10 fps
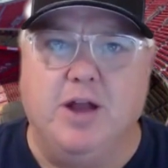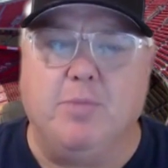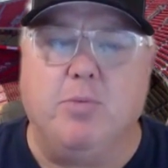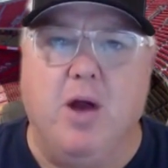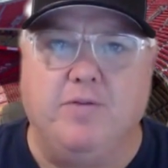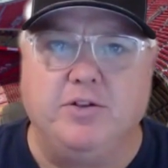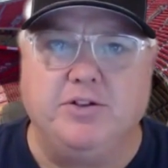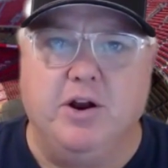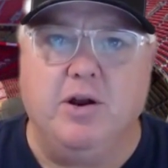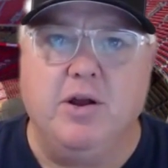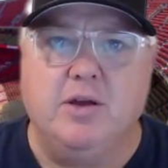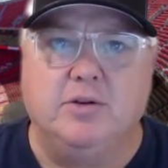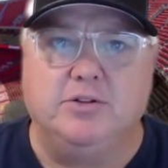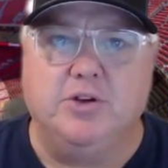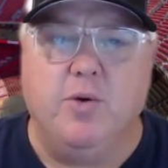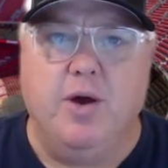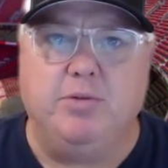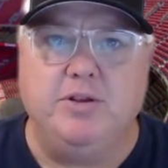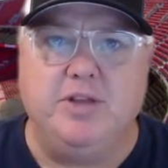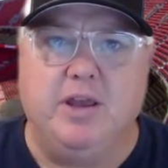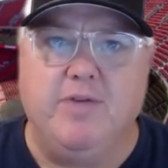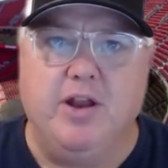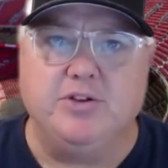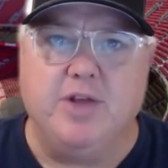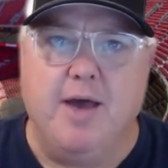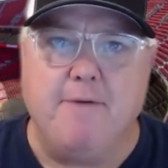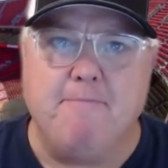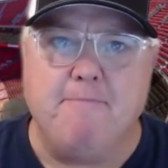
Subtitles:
lot of profits there. So please take advantage of that.